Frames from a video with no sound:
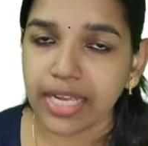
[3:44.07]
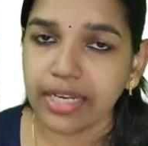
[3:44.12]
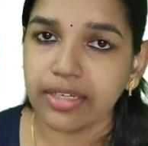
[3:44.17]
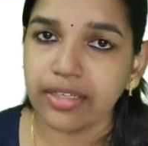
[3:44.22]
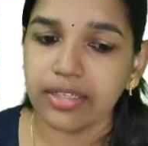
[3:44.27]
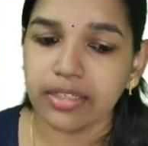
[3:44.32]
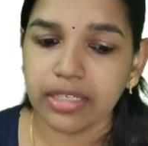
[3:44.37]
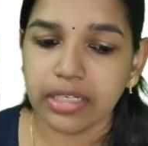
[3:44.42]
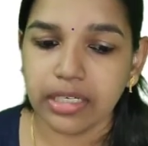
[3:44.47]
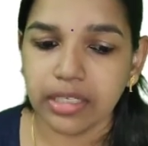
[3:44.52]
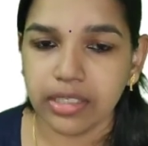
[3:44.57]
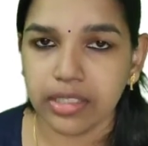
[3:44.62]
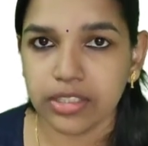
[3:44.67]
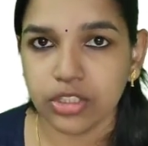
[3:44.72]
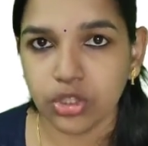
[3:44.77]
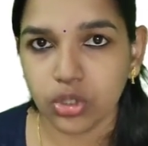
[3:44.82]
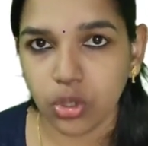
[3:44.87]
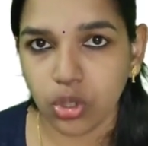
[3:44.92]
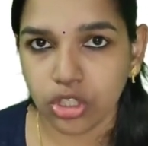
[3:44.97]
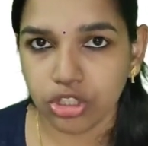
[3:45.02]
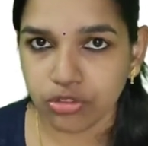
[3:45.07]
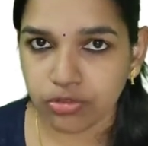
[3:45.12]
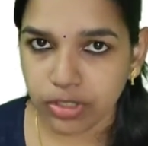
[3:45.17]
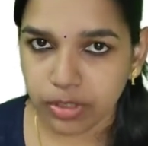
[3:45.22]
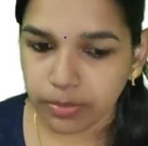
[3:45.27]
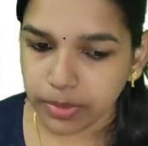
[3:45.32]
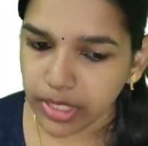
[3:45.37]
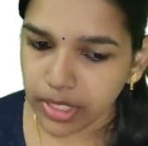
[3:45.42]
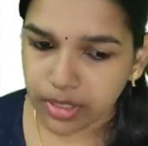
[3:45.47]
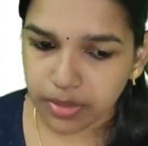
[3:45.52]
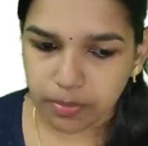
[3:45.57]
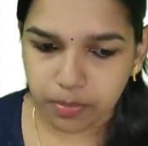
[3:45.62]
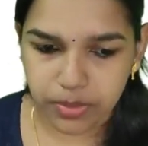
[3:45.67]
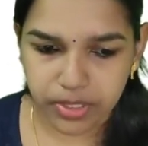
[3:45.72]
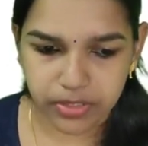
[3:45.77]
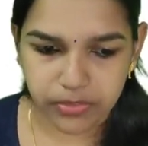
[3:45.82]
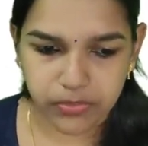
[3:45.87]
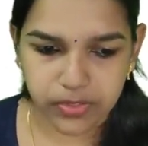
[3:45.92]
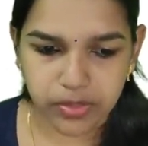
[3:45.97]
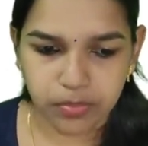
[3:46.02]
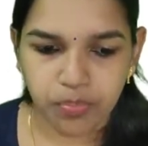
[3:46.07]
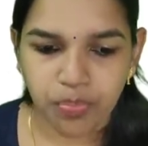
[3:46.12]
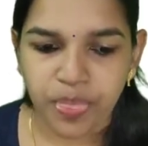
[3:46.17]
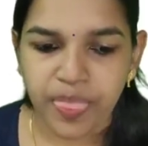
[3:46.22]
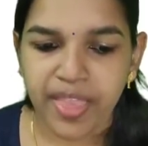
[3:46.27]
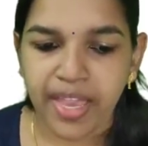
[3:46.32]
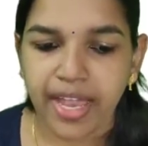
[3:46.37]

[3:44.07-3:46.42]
and clear thought will be present.